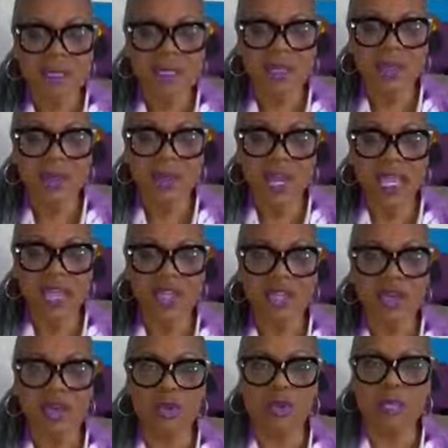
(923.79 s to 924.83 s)
the way
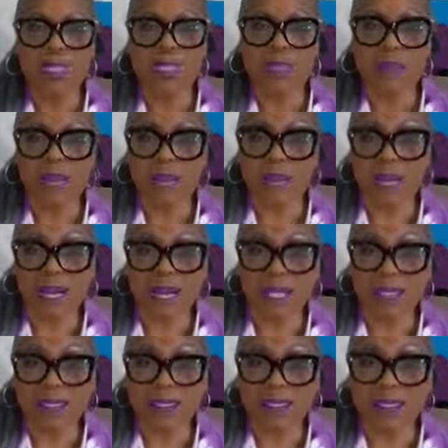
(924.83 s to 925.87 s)
you respond.